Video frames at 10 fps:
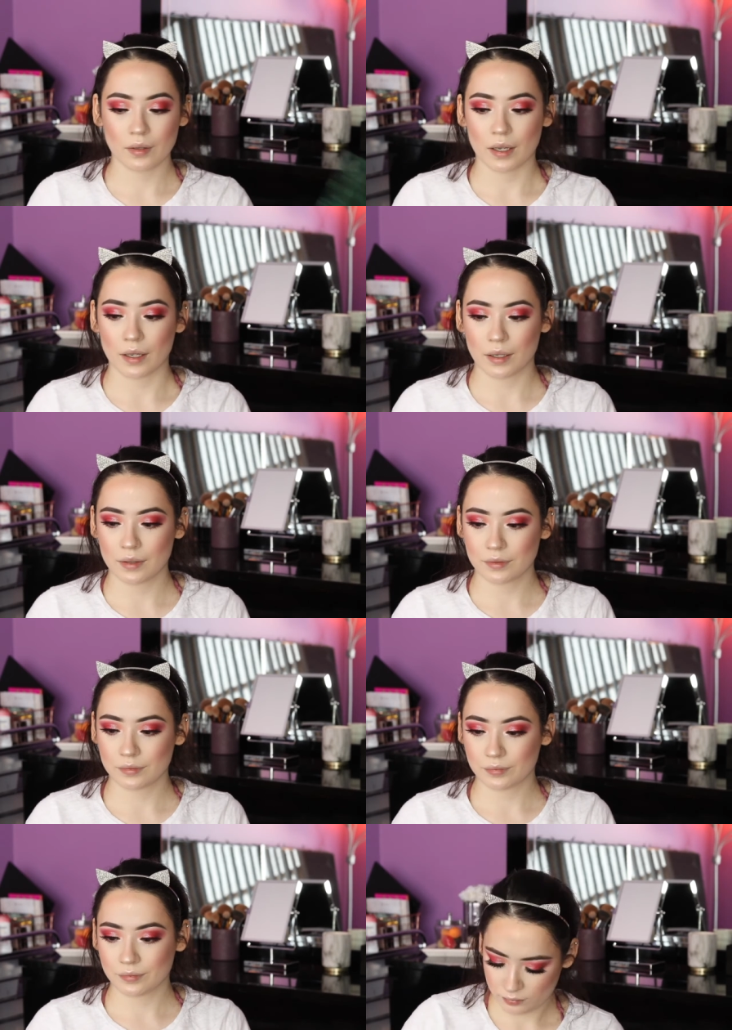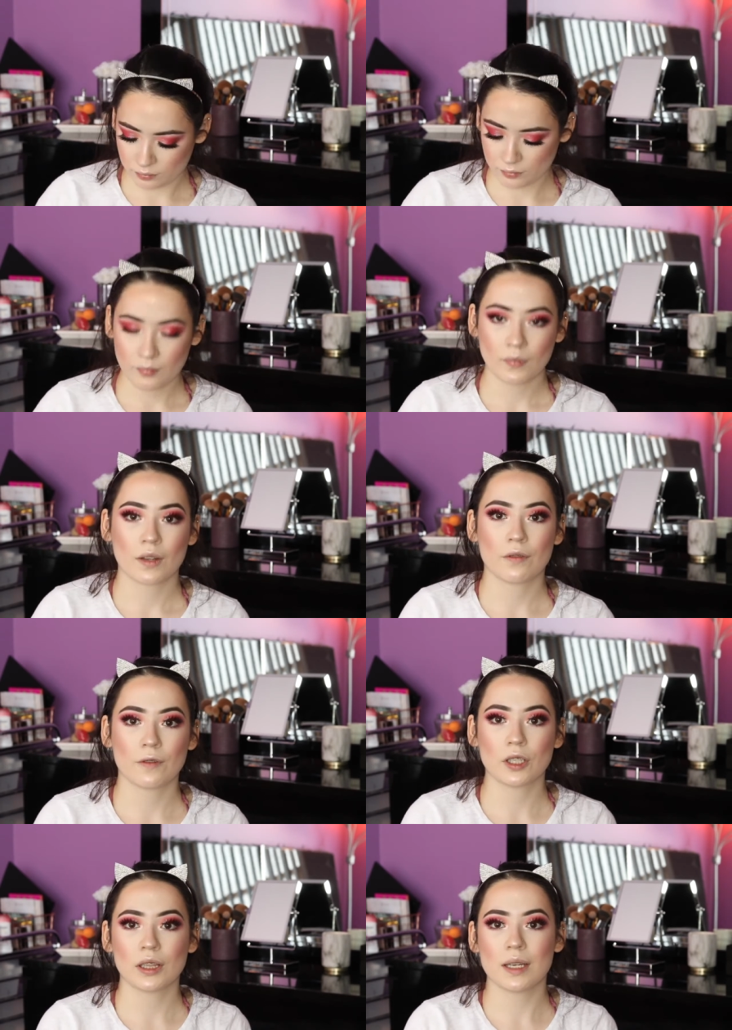Okay.
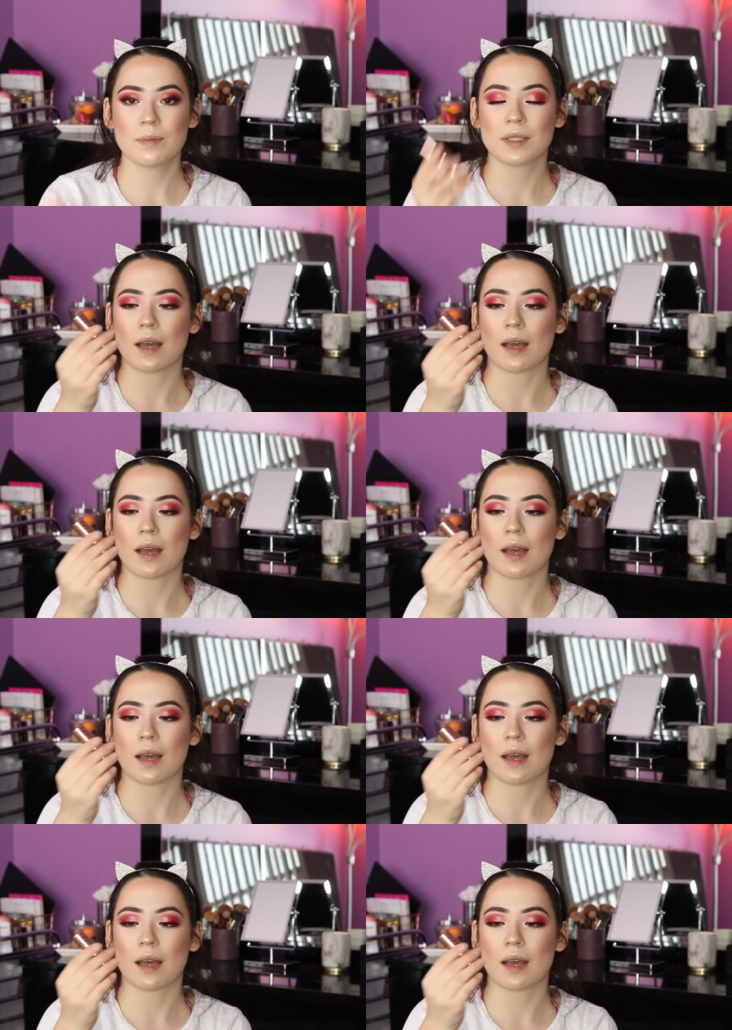For lips,